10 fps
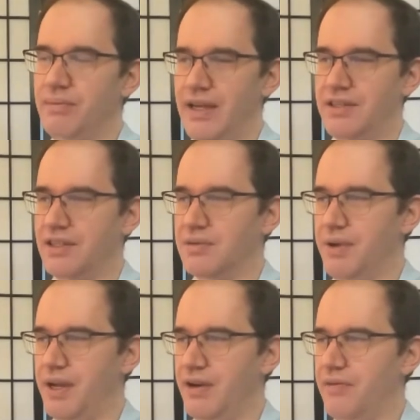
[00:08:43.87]
this
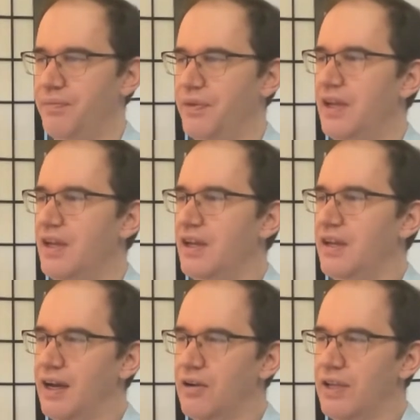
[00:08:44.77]
better.
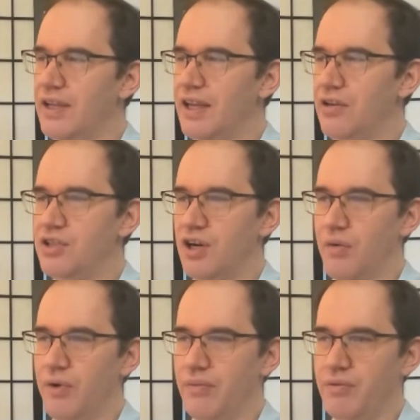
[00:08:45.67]
Not only can you
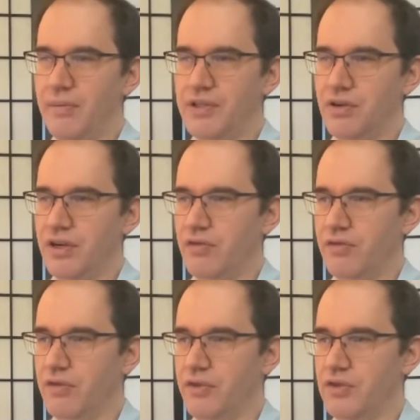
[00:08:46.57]
start with a promissory note
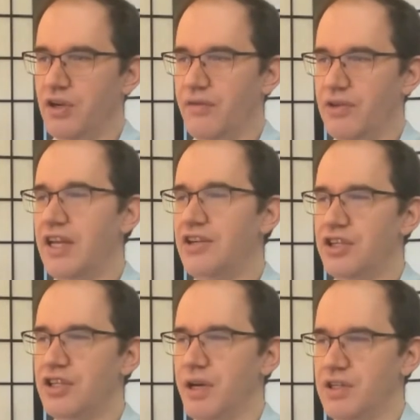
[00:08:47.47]
for future
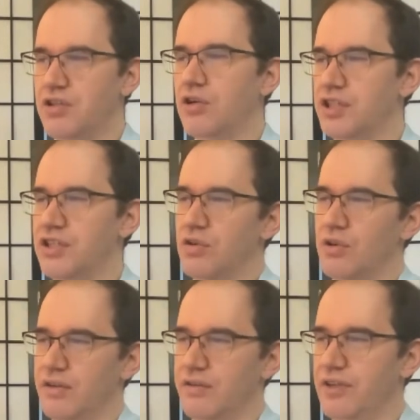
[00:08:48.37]
conversations, but search and
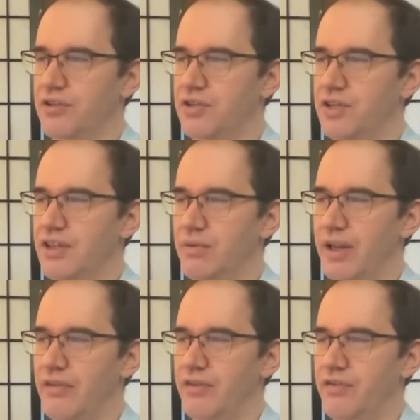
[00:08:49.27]
sort and filter to get the
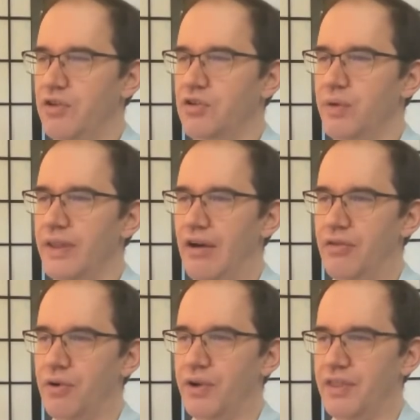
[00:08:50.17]
relevant views
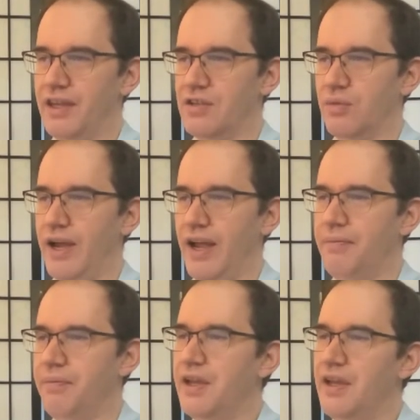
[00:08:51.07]
without throwing things away.
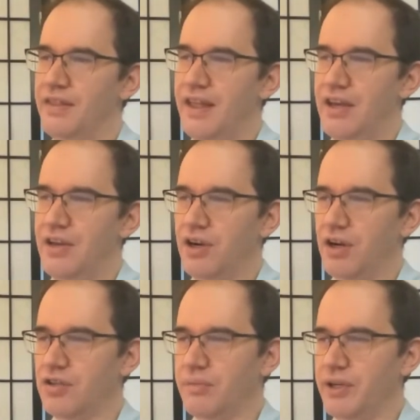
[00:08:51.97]
Then you can
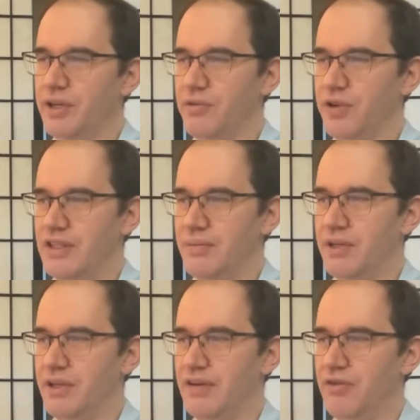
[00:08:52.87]
also build up
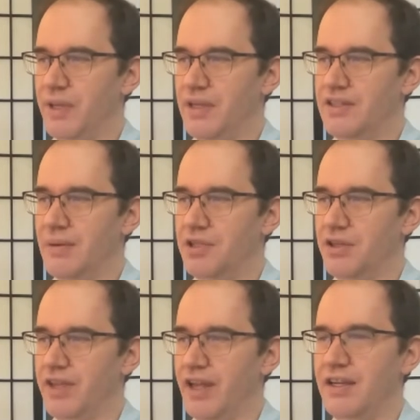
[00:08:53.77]
traceability from the inception
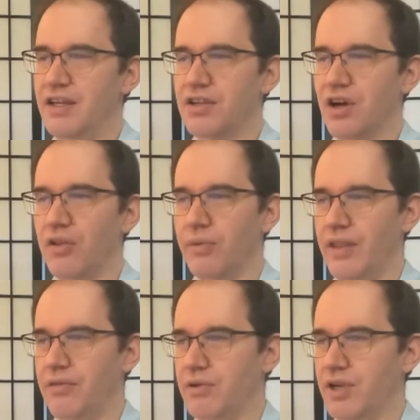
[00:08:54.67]
of the ideas all the way
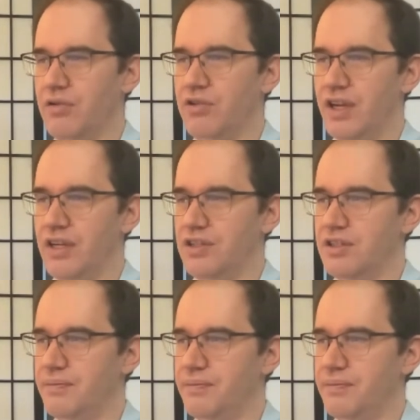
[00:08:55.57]
through code changes.